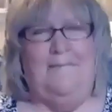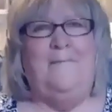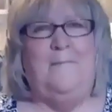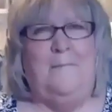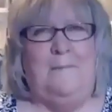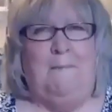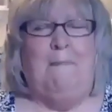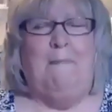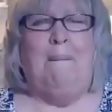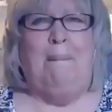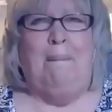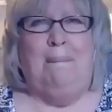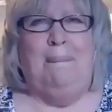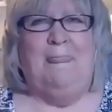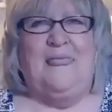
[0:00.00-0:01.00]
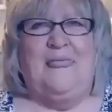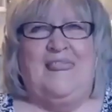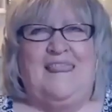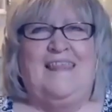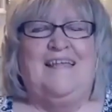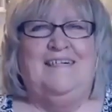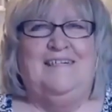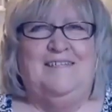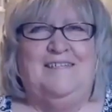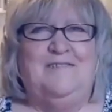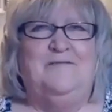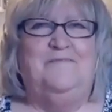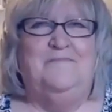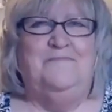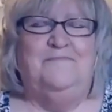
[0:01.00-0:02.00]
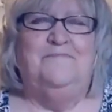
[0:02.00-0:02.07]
that's so beautiful. So I'd